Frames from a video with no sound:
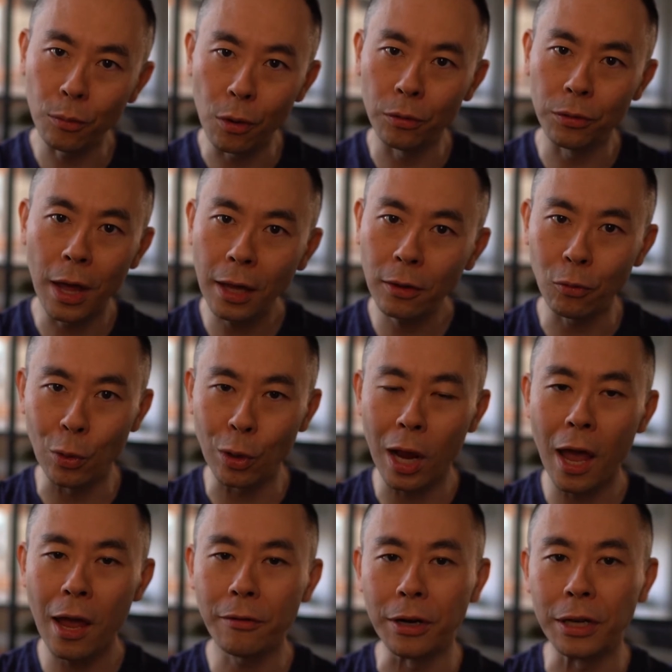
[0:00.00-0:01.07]
mode network
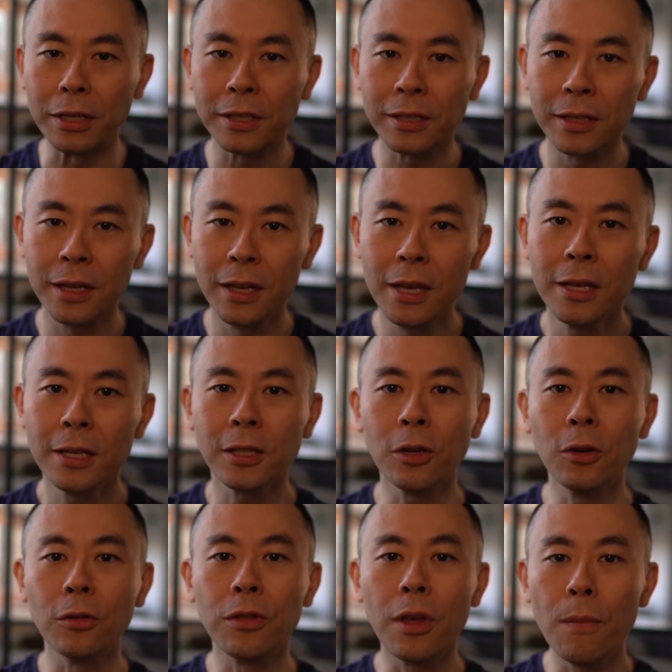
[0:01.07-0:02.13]
areas.
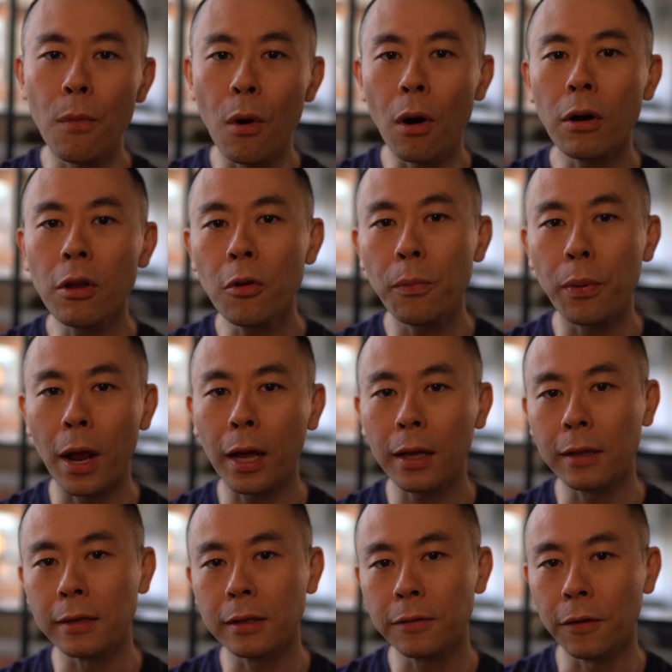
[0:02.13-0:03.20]
So the more you
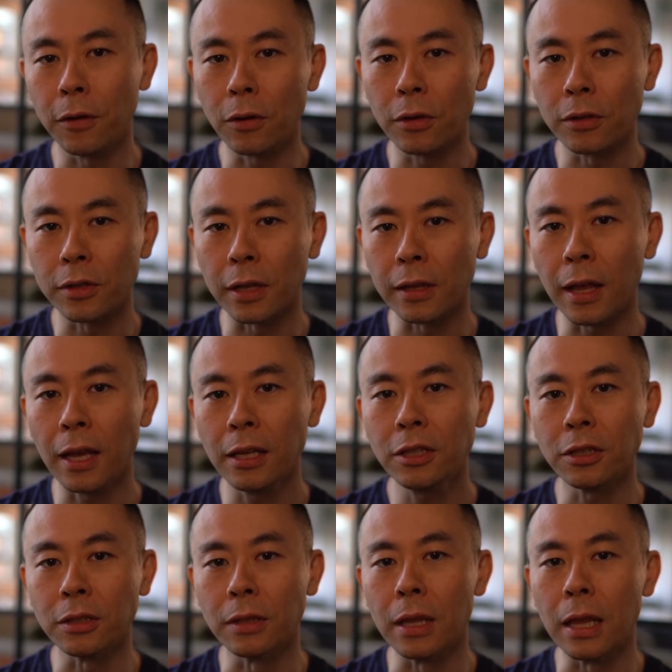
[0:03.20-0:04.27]
practice focused
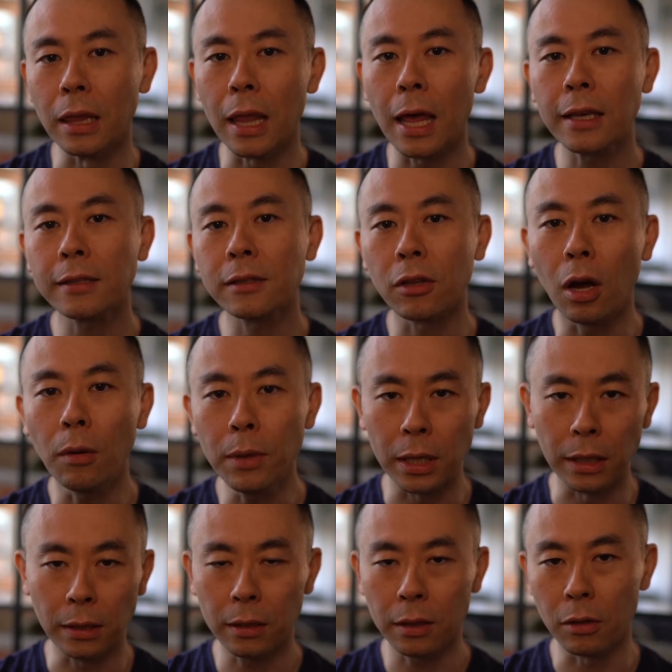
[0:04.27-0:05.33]
attention, the less
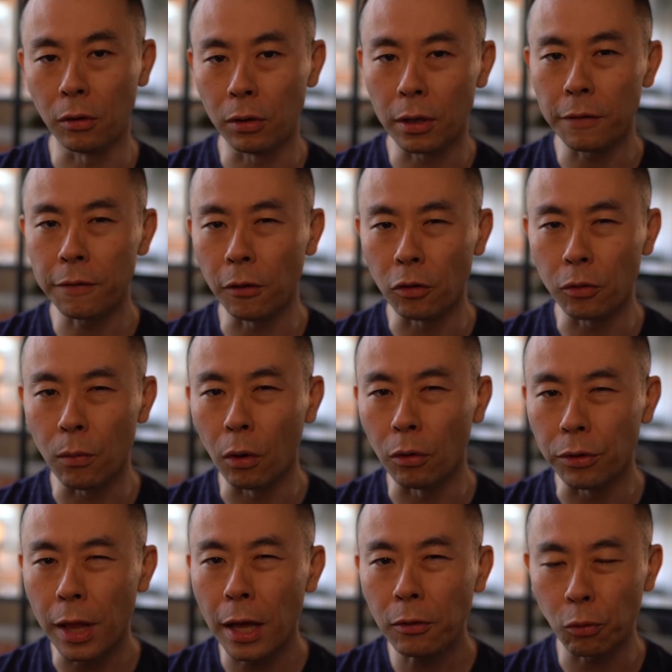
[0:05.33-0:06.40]
dominant your default
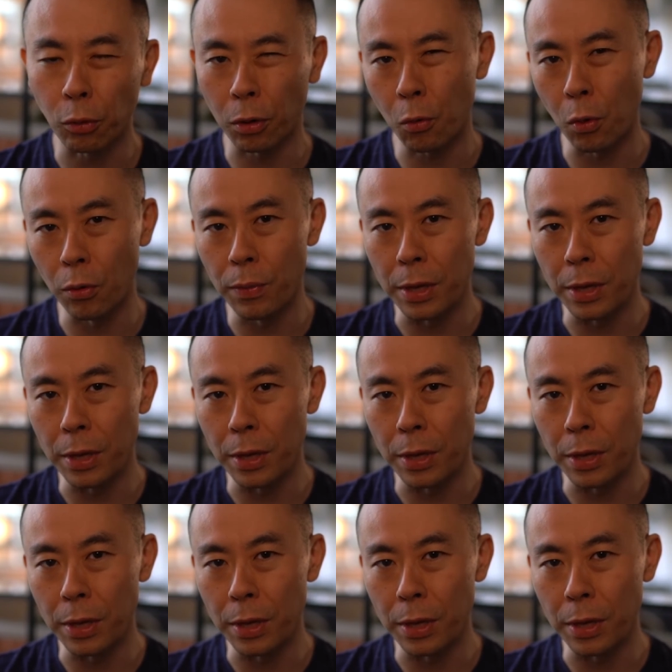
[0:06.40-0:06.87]
mode network will